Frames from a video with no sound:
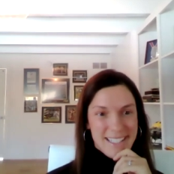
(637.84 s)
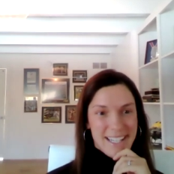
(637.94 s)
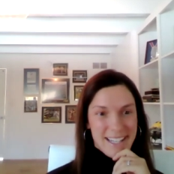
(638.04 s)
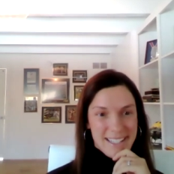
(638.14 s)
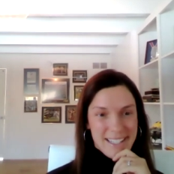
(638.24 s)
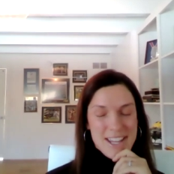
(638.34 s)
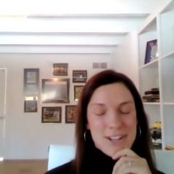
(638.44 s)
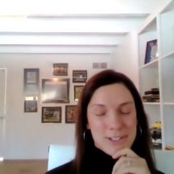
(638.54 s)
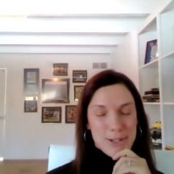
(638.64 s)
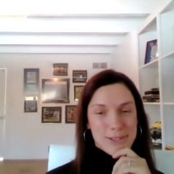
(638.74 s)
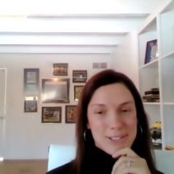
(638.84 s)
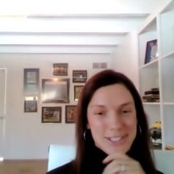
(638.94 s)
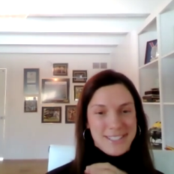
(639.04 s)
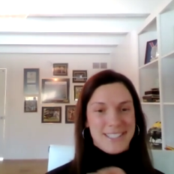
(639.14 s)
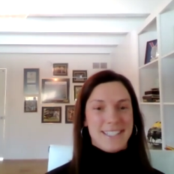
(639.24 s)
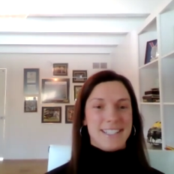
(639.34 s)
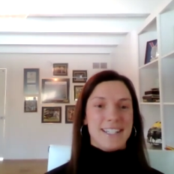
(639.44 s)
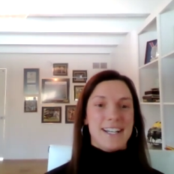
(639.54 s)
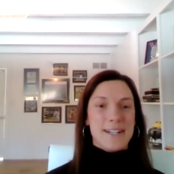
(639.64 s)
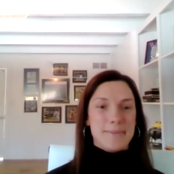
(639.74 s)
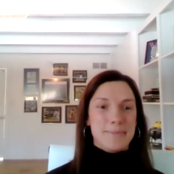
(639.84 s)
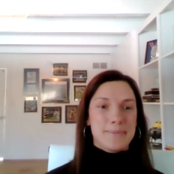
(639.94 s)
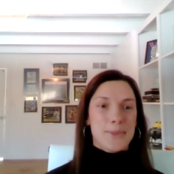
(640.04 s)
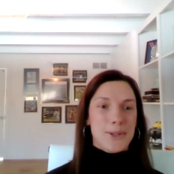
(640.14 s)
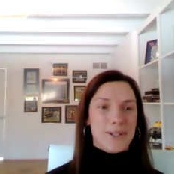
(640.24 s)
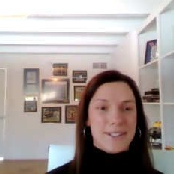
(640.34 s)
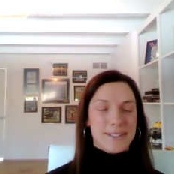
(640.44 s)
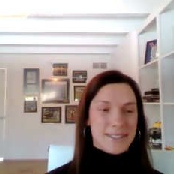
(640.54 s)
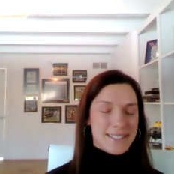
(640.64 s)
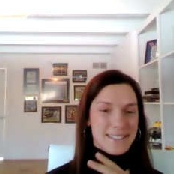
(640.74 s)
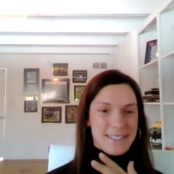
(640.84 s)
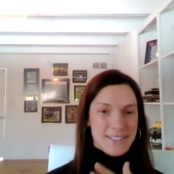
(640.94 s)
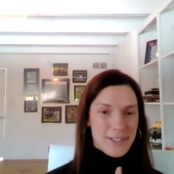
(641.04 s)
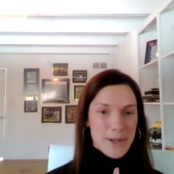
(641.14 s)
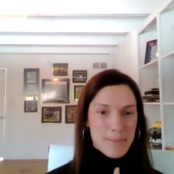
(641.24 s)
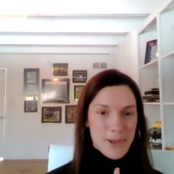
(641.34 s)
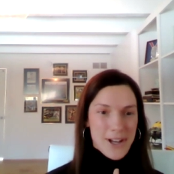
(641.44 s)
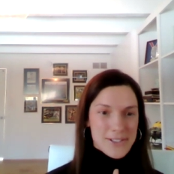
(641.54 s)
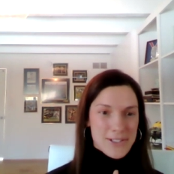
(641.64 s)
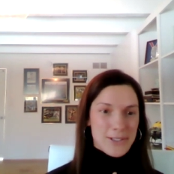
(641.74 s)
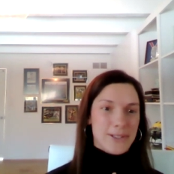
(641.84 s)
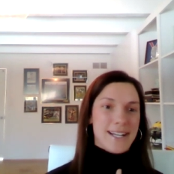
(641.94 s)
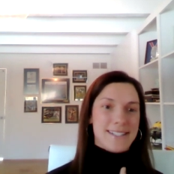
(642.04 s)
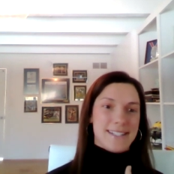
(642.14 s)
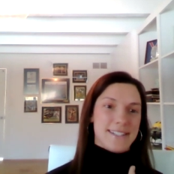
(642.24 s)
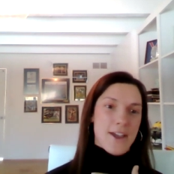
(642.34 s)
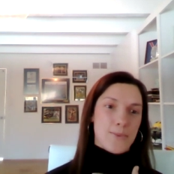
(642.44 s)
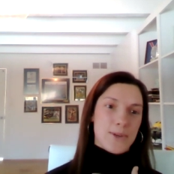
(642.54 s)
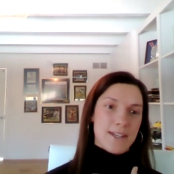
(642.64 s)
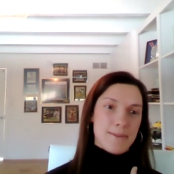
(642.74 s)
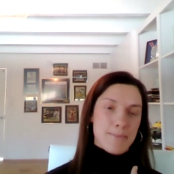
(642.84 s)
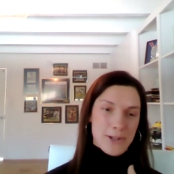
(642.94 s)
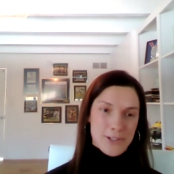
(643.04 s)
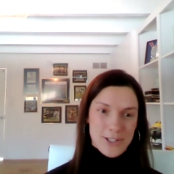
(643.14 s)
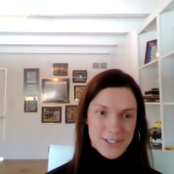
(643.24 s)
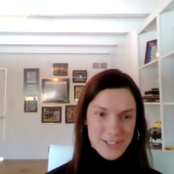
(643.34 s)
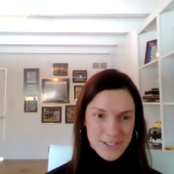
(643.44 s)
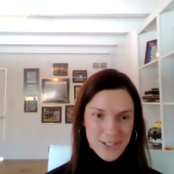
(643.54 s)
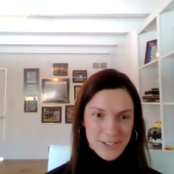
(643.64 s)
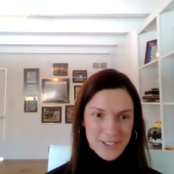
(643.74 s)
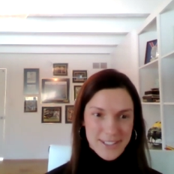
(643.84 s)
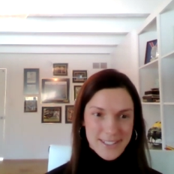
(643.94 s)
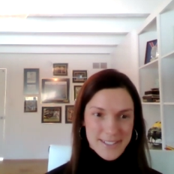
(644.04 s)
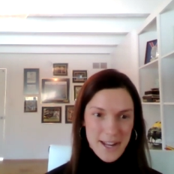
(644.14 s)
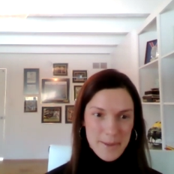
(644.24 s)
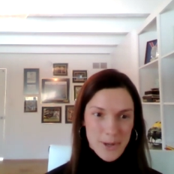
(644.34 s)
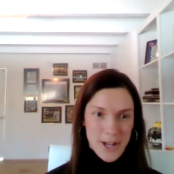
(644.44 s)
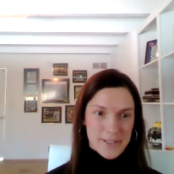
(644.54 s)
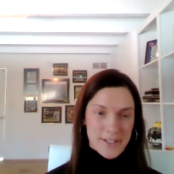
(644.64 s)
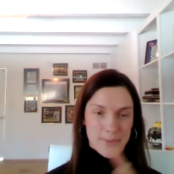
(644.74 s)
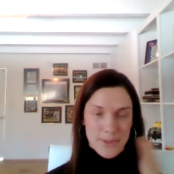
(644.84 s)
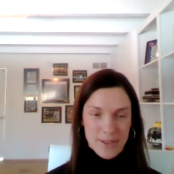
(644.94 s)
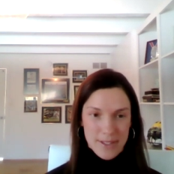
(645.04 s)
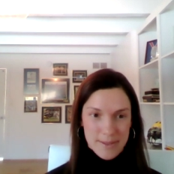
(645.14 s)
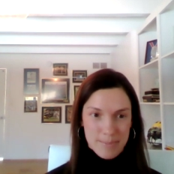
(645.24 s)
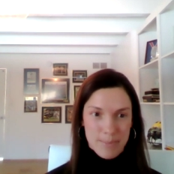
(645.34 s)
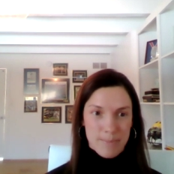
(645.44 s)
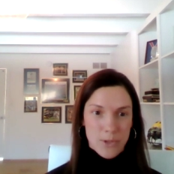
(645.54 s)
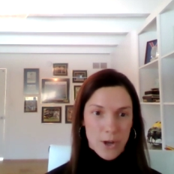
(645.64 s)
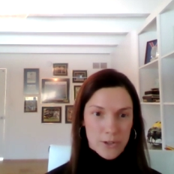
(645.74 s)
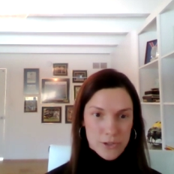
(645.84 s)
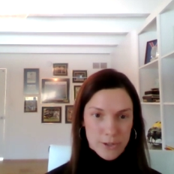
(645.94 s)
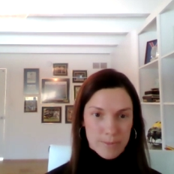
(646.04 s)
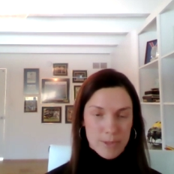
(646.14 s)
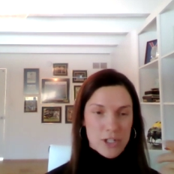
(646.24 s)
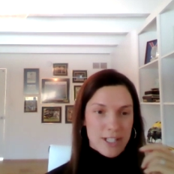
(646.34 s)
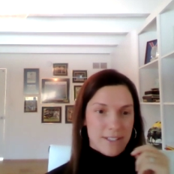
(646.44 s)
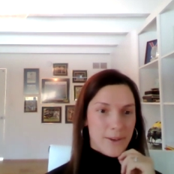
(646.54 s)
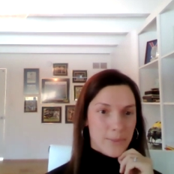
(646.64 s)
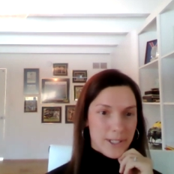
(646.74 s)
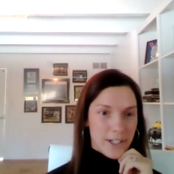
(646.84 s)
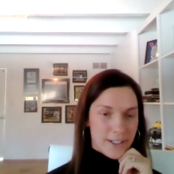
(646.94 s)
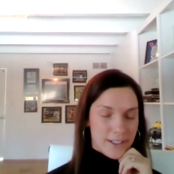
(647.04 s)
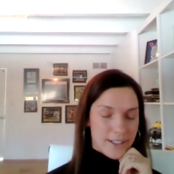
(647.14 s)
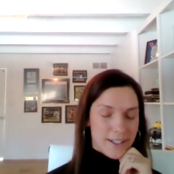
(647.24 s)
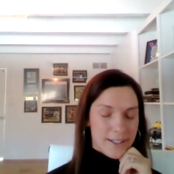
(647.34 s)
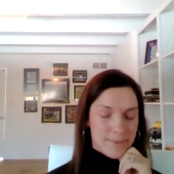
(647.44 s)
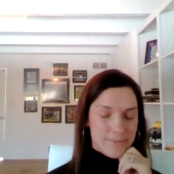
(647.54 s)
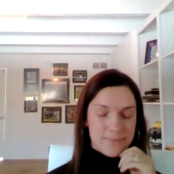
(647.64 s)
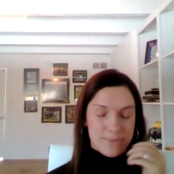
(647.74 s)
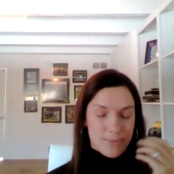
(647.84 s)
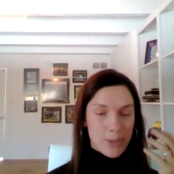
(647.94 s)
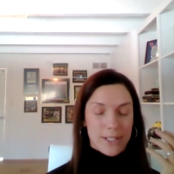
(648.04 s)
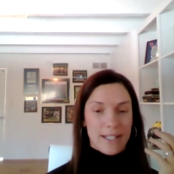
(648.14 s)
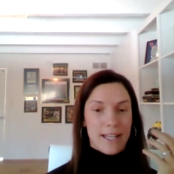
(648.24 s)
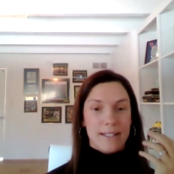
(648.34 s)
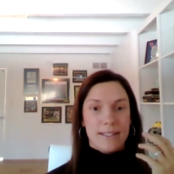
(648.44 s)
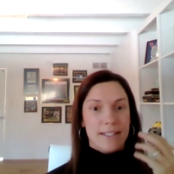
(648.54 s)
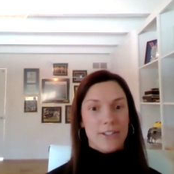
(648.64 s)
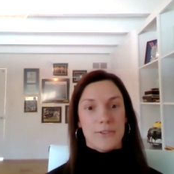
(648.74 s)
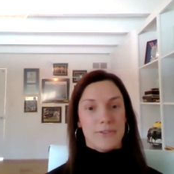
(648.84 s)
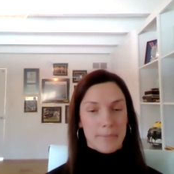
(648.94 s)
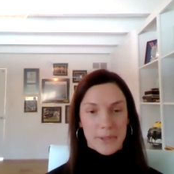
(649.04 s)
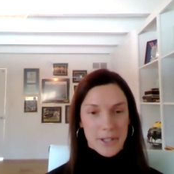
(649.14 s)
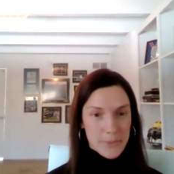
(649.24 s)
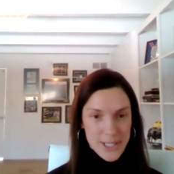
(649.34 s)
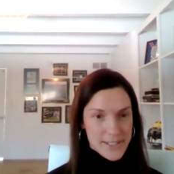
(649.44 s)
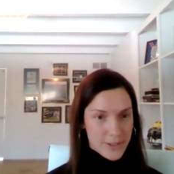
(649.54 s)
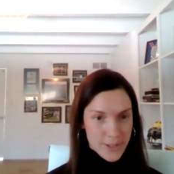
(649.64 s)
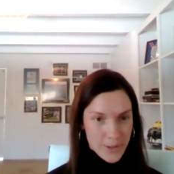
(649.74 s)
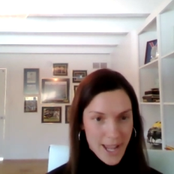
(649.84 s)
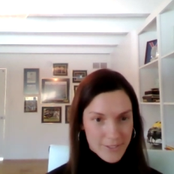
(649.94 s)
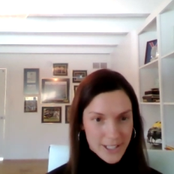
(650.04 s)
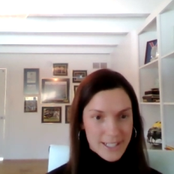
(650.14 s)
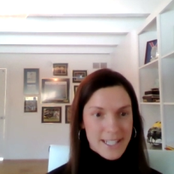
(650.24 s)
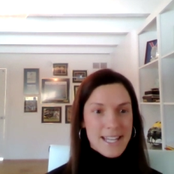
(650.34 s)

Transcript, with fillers: Yeah. So just to um, more, you know, applause to you guys is that we purchased and started the design process with this larger machine that we are um, working on in November, and we still don't have it.